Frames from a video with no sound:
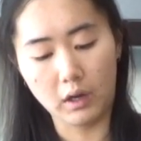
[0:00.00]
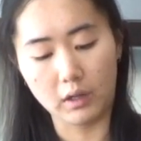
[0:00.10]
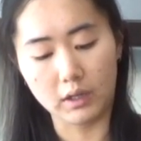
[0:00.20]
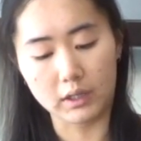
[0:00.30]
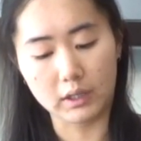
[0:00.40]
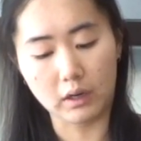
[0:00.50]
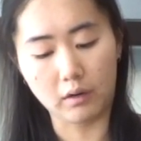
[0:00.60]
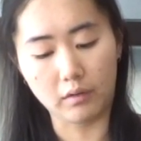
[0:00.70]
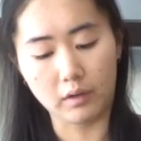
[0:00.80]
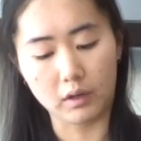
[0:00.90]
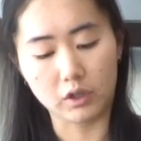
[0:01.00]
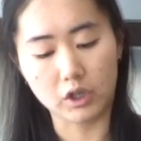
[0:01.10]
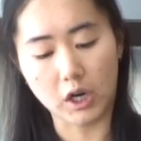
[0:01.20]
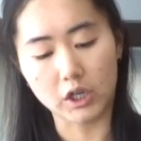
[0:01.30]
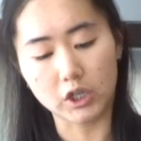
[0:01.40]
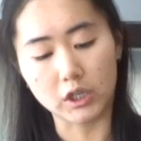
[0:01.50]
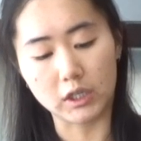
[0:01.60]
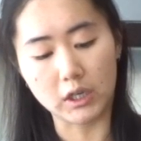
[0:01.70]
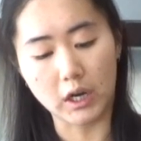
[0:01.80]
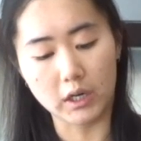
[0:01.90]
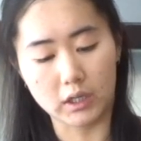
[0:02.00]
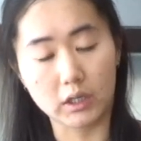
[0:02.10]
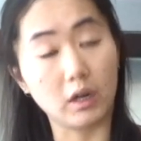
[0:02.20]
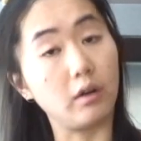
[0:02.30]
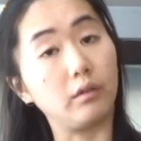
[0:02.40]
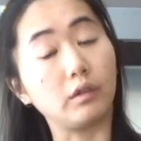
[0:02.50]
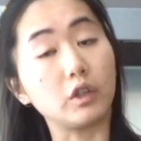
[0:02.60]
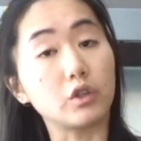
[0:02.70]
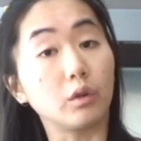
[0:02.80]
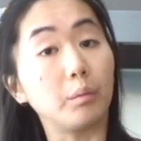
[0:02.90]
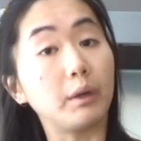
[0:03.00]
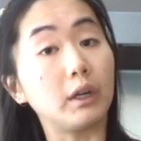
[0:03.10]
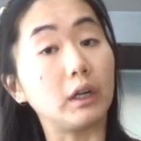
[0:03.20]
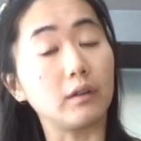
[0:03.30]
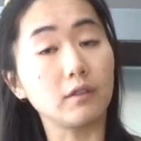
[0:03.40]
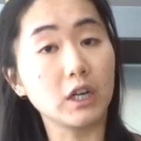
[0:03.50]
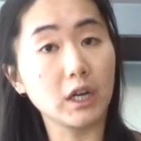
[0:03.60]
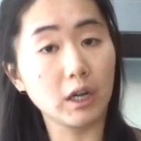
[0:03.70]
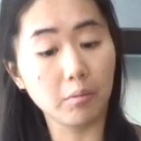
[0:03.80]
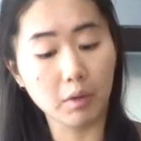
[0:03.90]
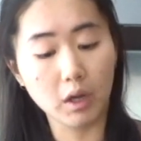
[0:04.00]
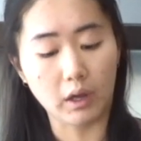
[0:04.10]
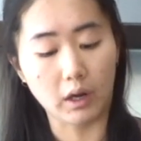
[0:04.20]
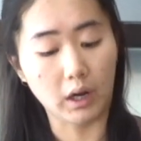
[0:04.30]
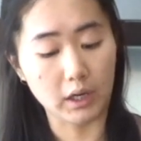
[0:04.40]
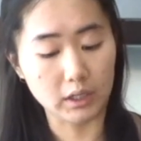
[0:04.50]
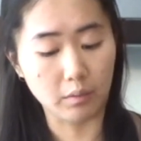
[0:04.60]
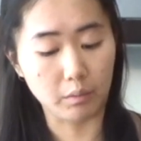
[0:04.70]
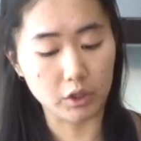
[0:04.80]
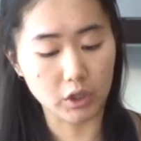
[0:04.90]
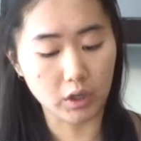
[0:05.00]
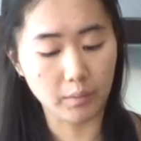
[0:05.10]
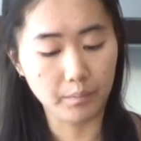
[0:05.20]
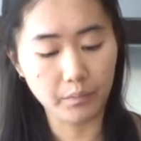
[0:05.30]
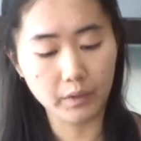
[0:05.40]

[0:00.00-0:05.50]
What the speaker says: and that's how the extraction is done. It's done over a short period of time at a high temperature.